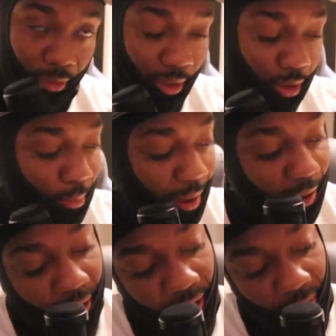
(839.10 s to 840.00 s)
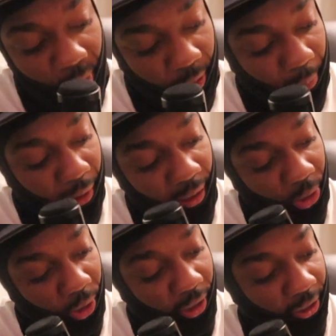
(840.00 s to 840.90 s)
my thing with the pellet
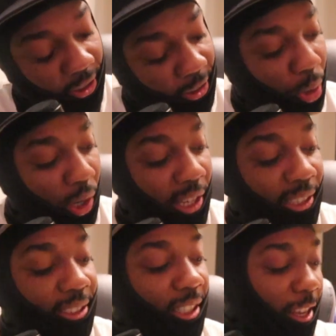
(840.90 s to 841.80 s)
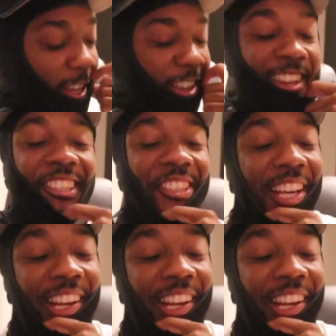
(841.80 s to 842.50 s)
grills is, bro, it's not an